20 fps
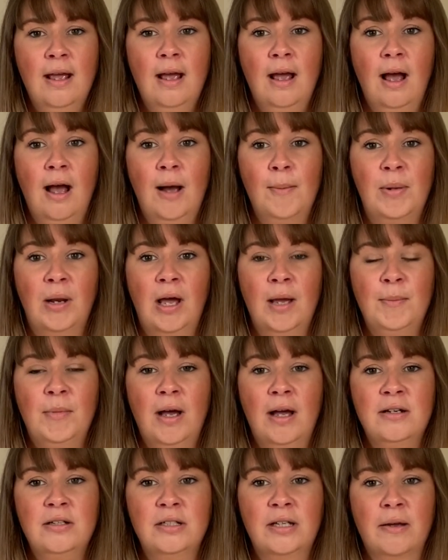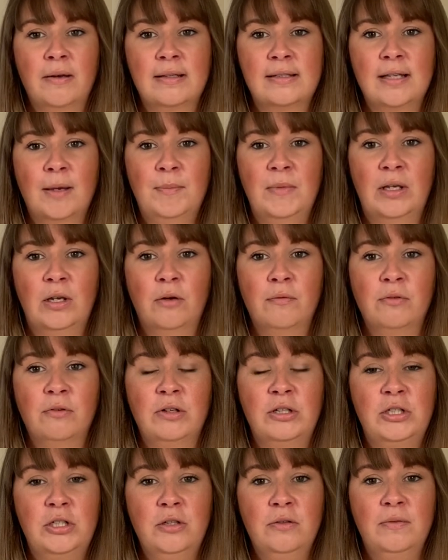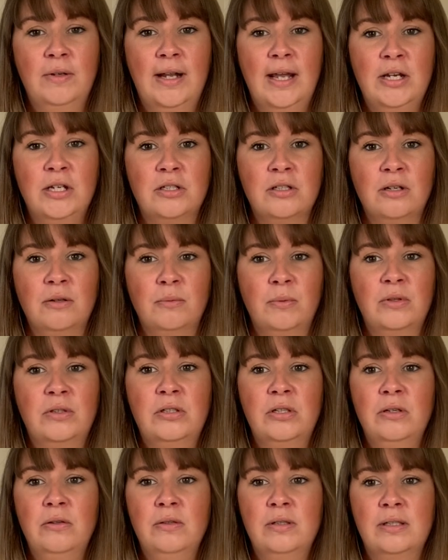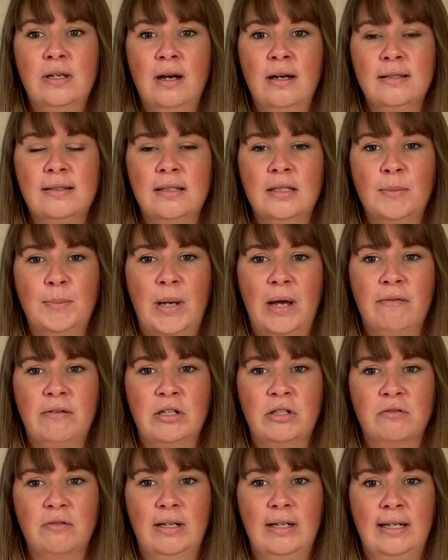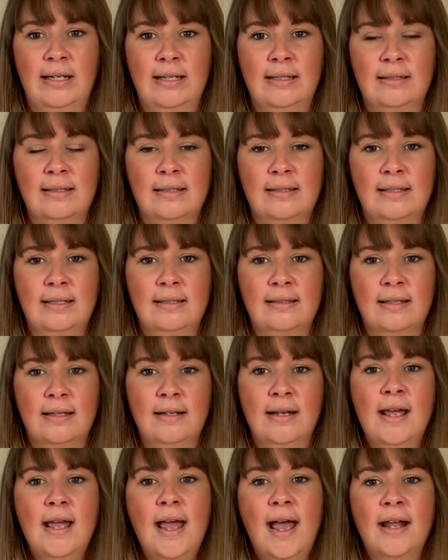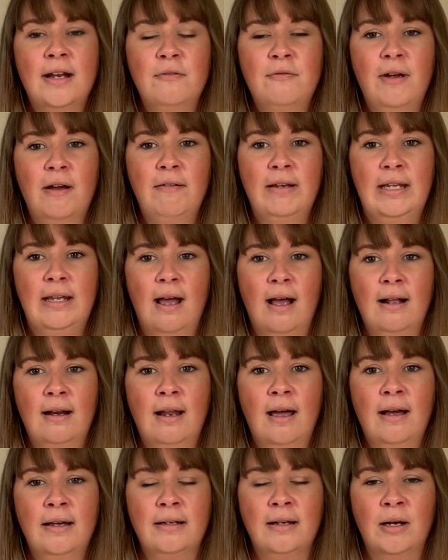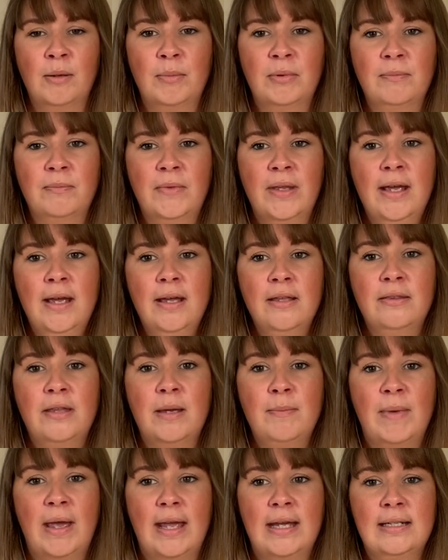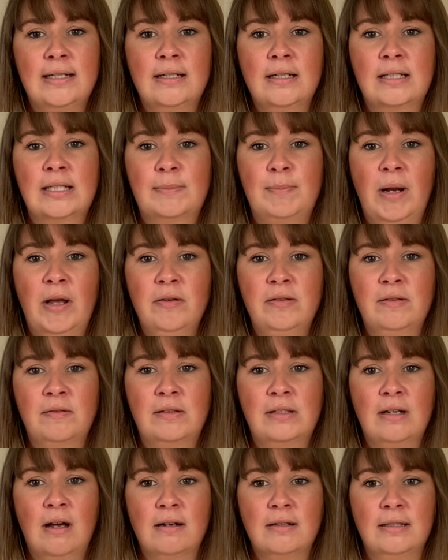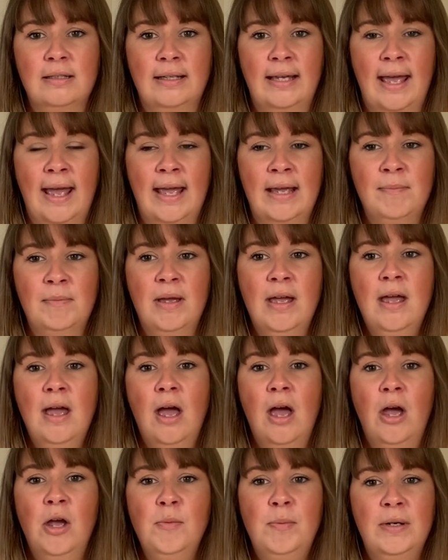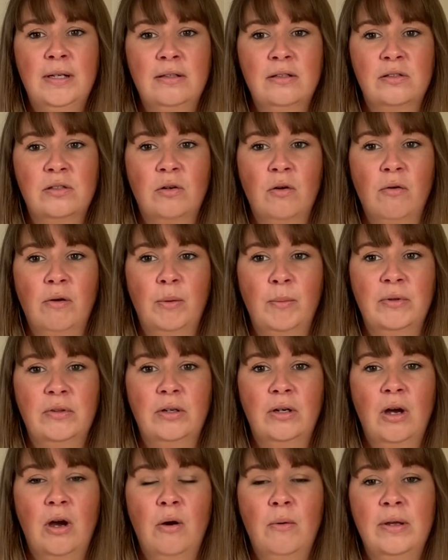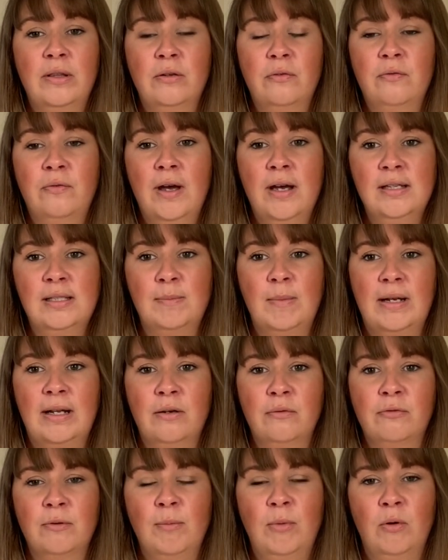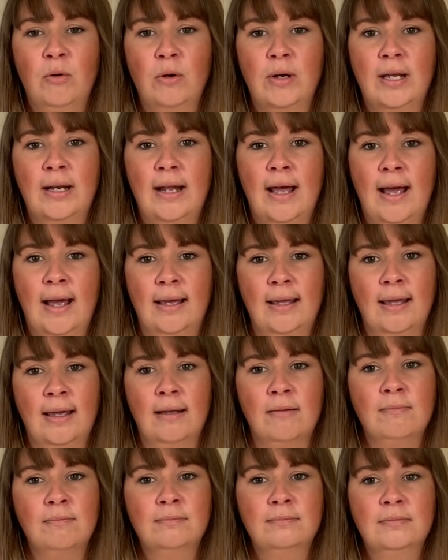Uplyme are undergoing something of a rejuvenation, with two sides in the Perry Street League this season and a very young line-up. They made an explosive start to the game, opening the scoring with a goal in the first minute from Lorcan Hankin.